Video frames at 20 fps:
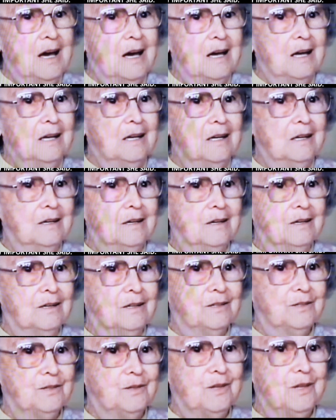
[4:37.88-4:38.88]
And
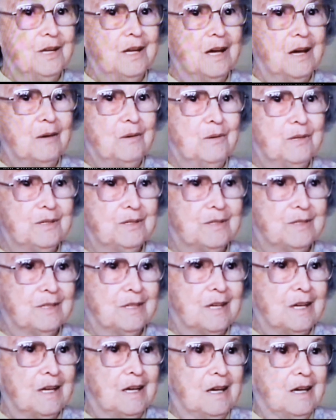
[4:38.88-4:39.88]
uh, so that I was
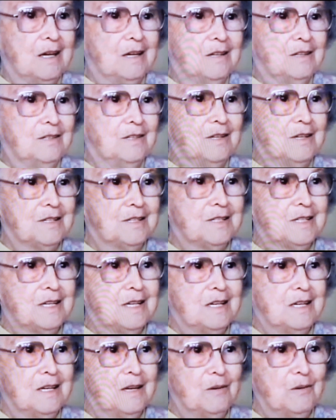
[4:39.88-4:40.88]

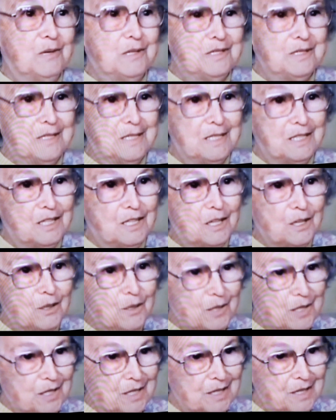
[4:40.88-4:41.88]
just a, I wasn't
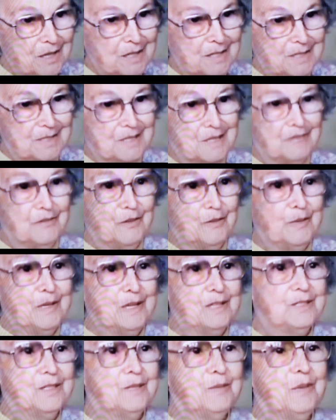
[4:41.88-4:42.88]
included in this
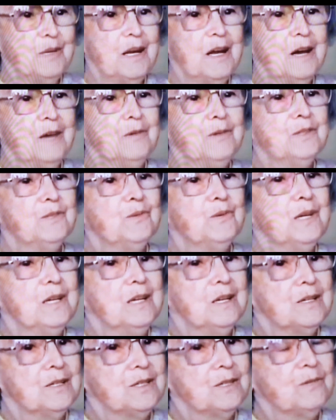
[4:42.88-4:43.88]
information, but I was a
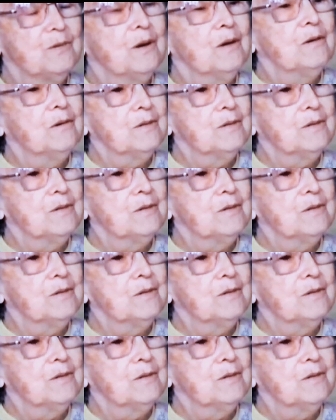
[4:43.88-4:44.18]
witness to